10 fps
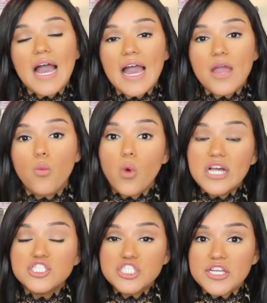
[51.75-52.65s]
I
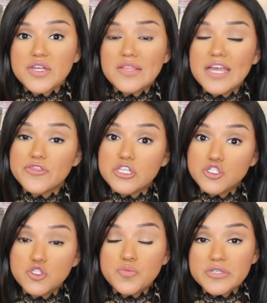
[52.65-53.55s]
was sharing like the
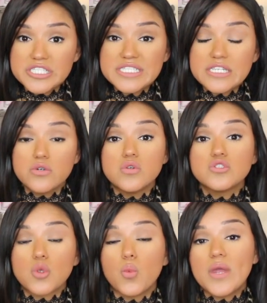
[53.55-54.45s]
super
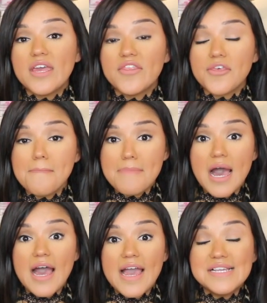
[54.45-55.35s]
steals with
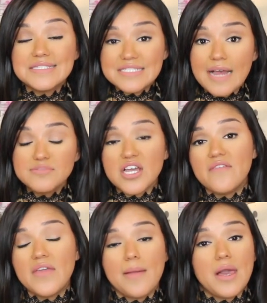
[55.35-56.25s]
my
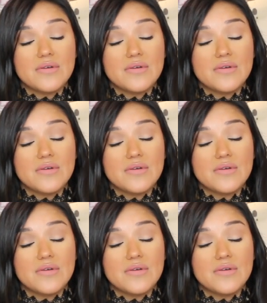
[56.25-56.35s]
Snapchat fam.